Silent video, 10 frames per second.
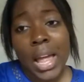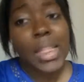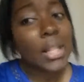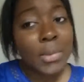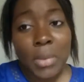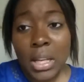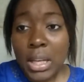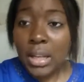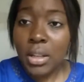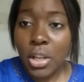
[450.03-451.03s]
And that's
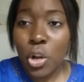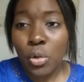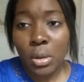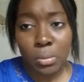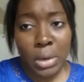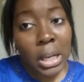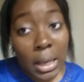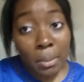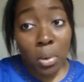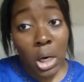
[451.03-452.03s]
really, you know, the
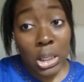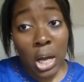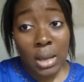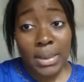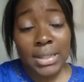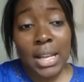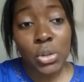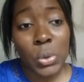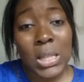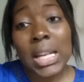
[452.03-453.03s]
really important documents
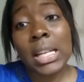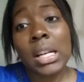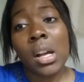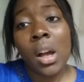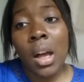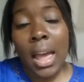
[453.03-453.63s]
that you need.